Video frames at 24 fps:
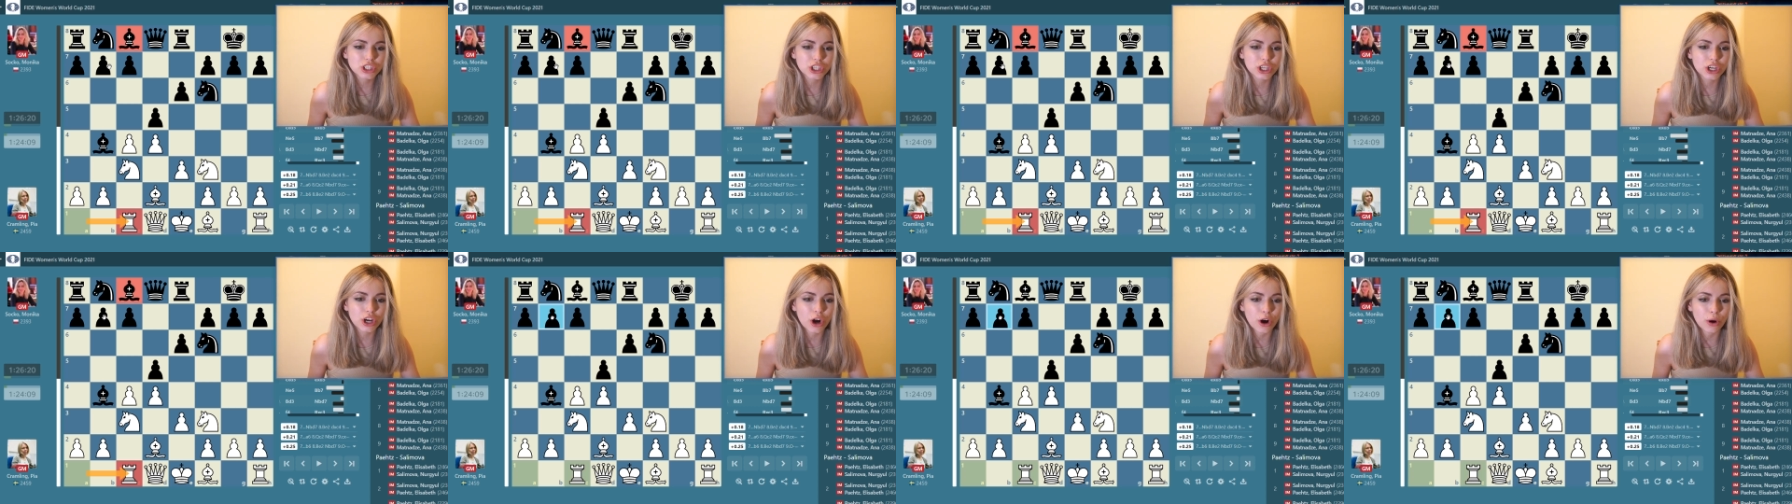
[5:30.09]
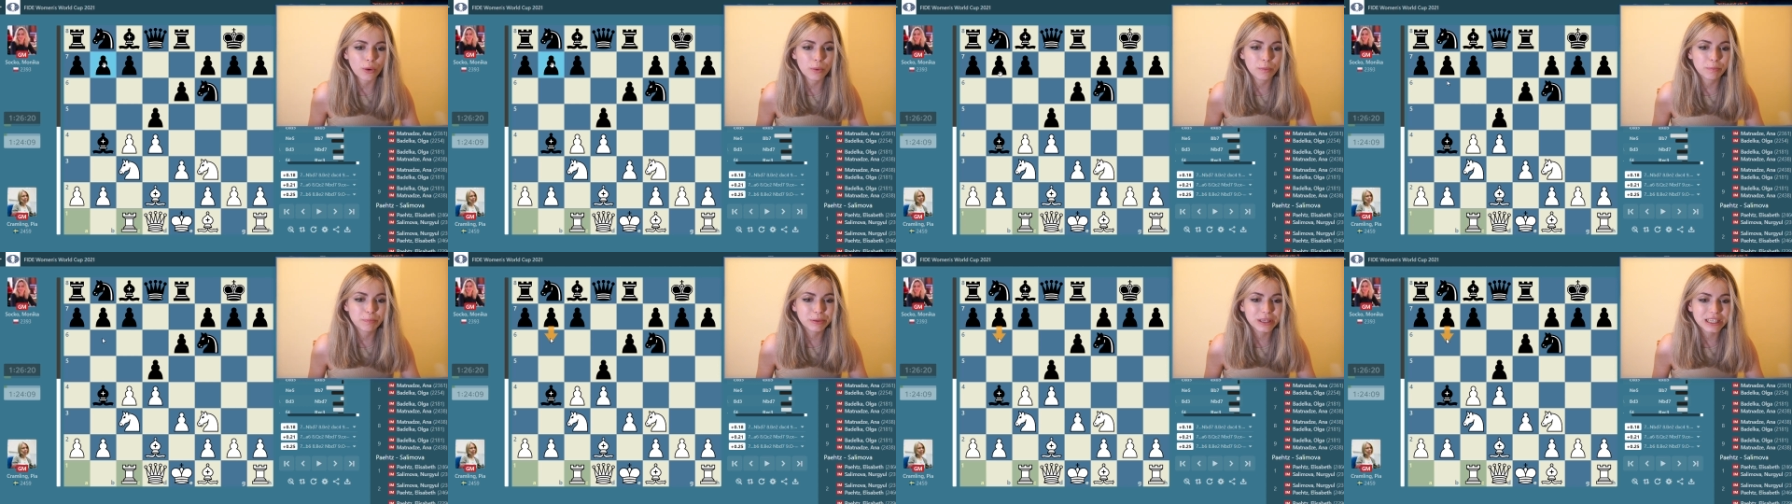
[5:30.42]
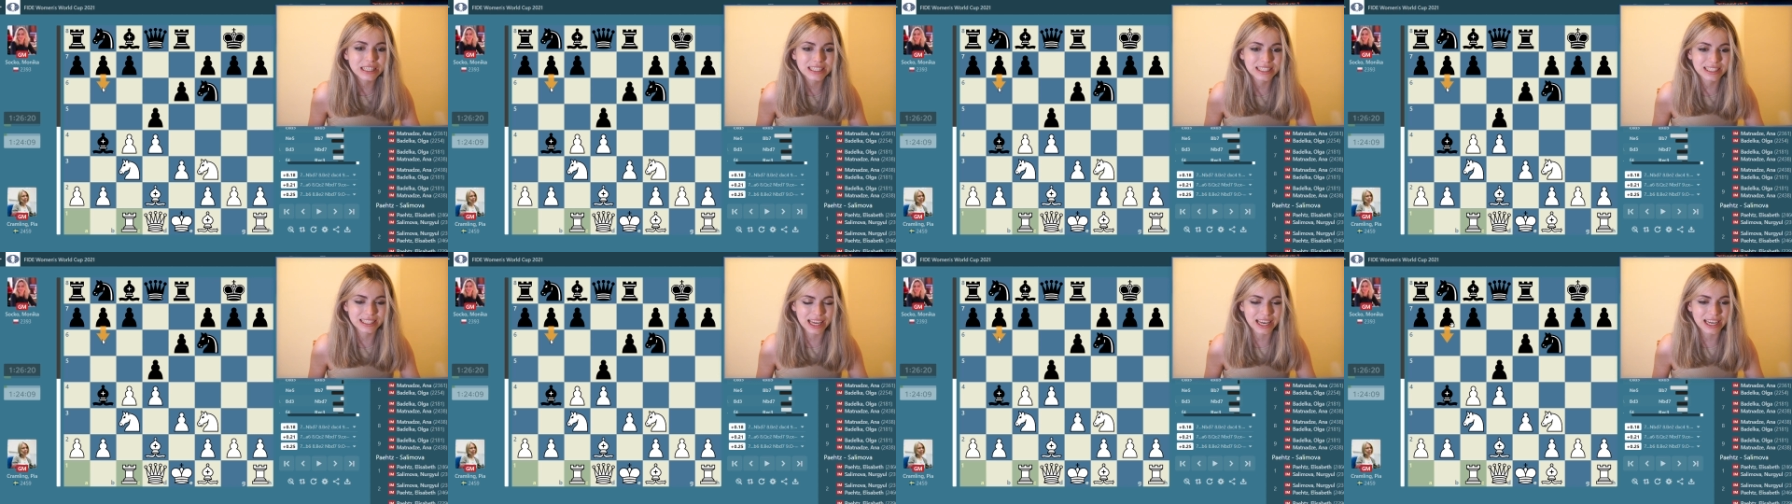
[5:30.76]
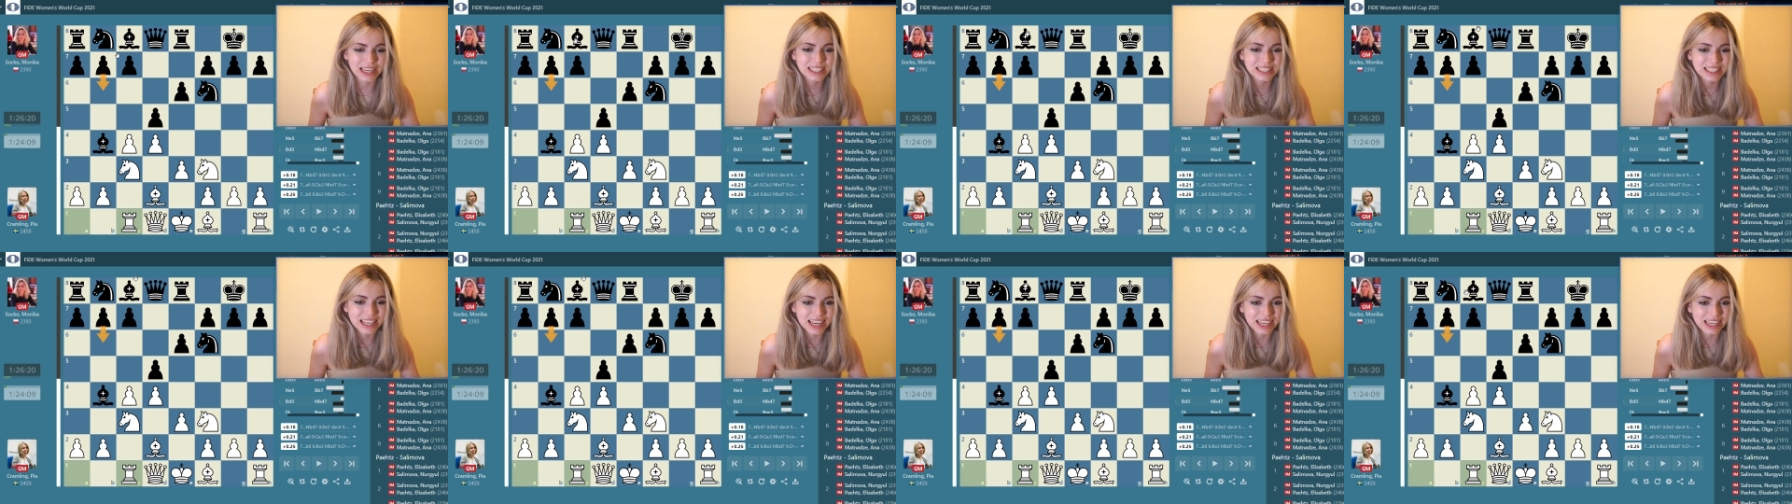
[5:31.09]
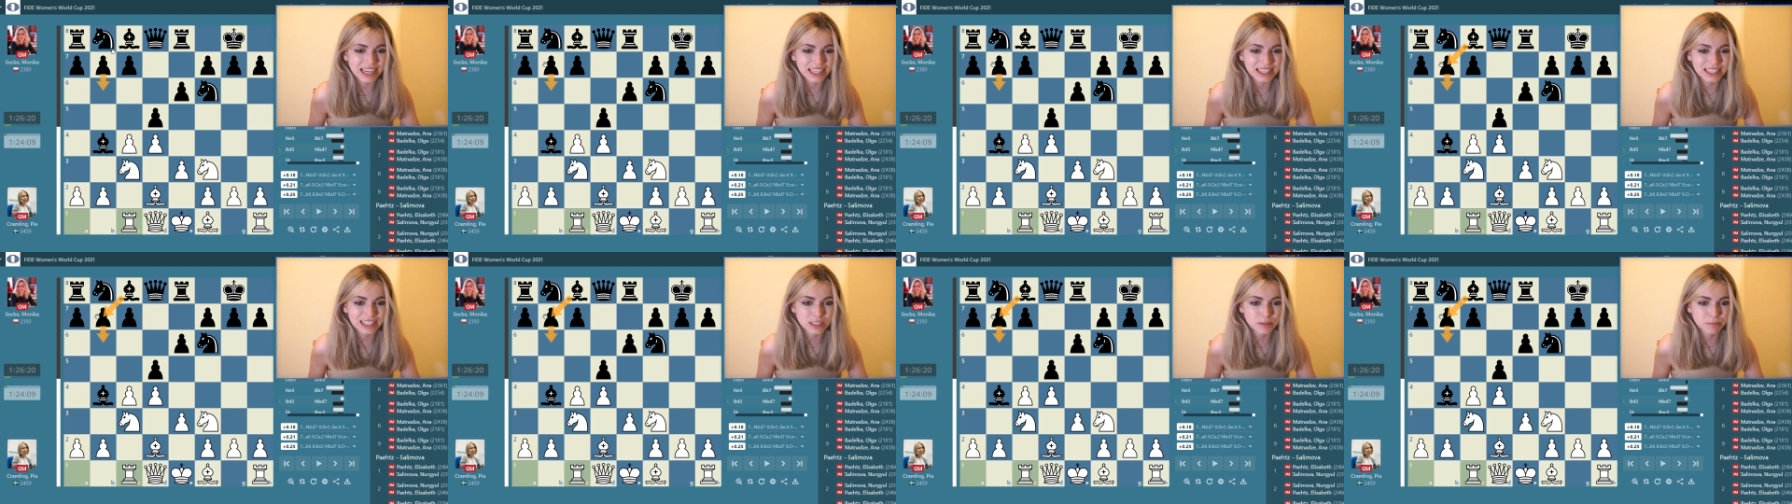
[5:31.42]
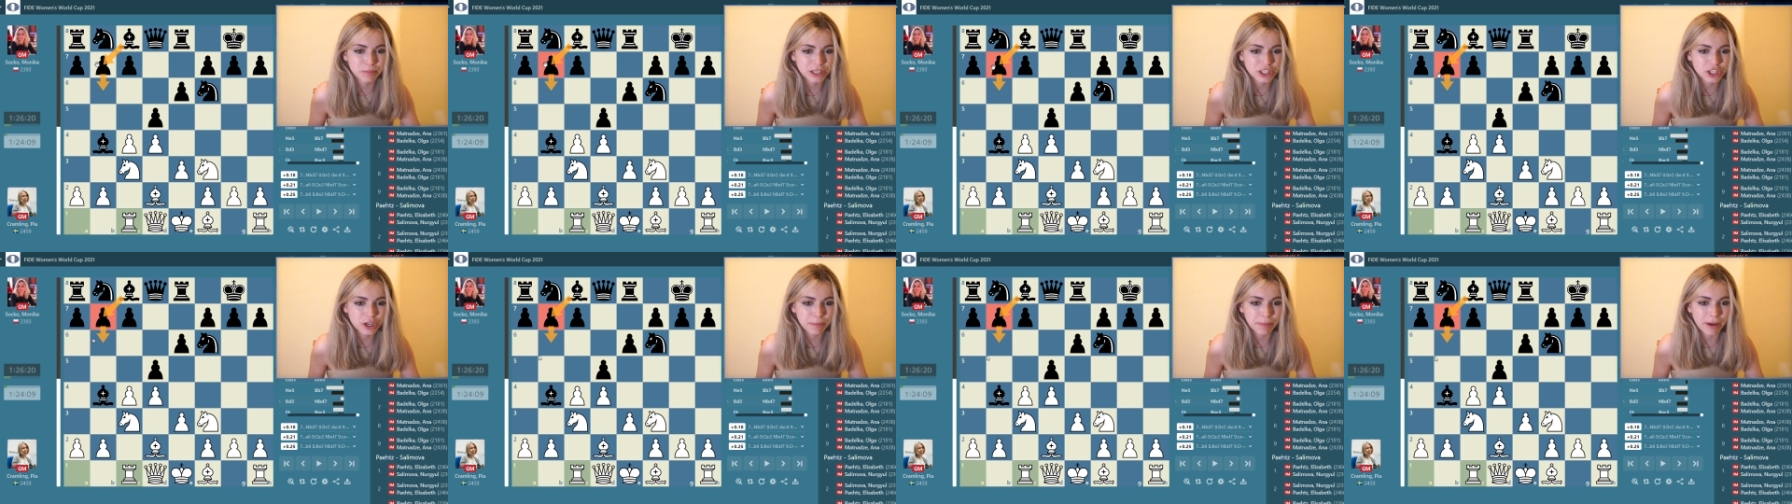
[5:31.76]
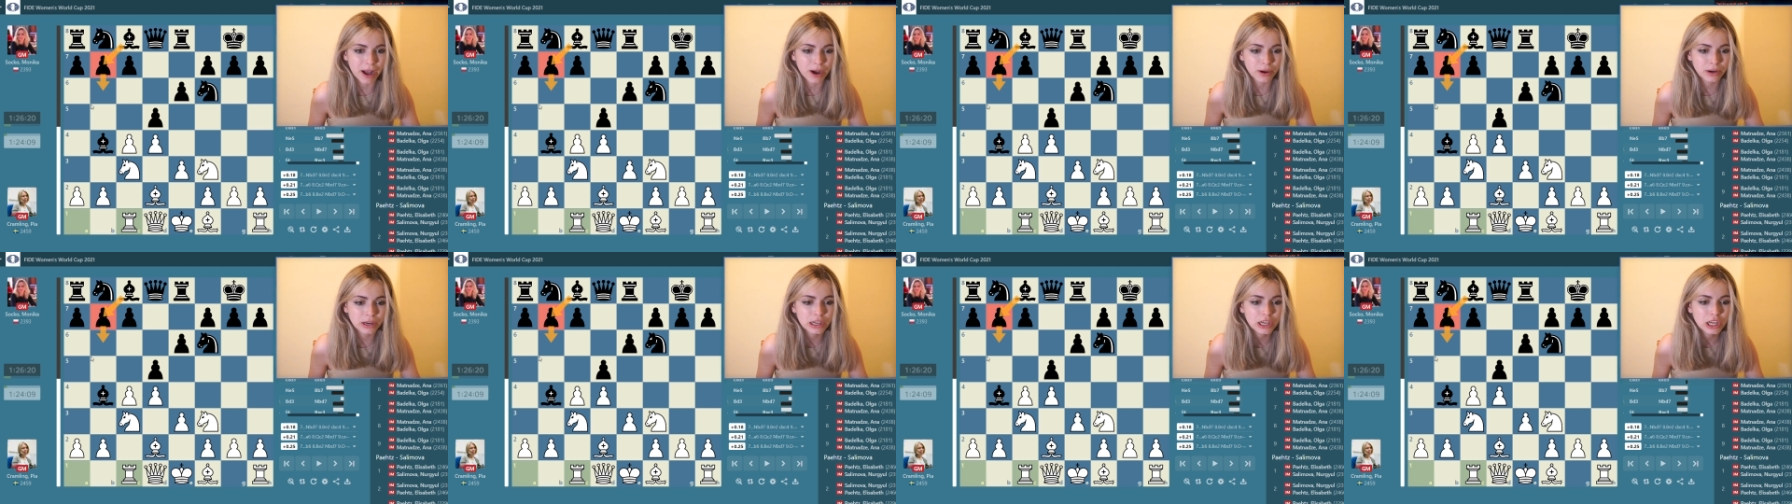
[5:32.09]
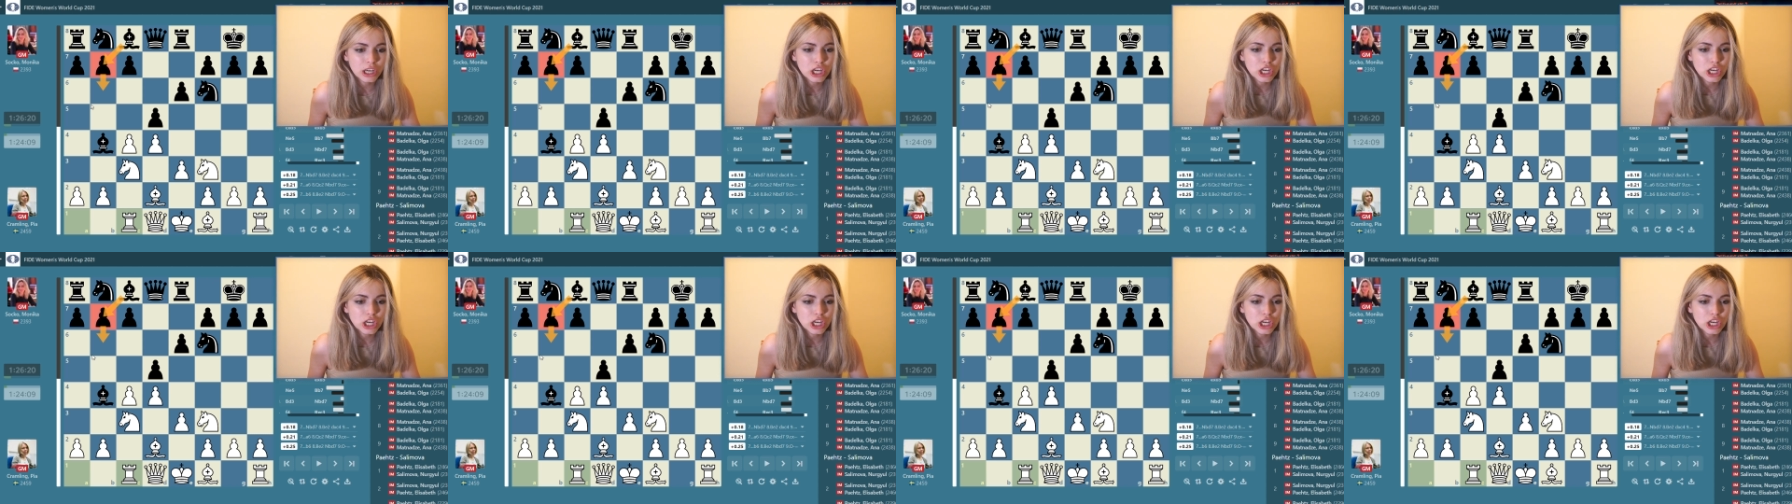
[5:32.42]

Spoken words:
to go b6 and get this bishop out.